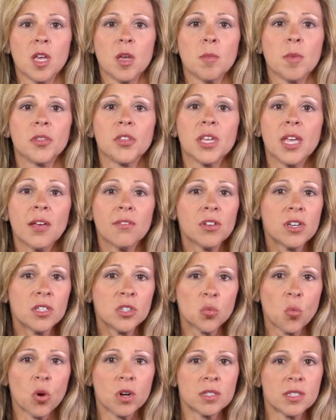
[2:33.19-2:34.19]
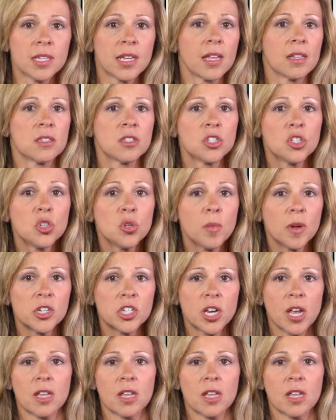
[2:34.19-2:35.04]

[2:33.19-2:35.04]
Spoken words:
but the evidence warns against too much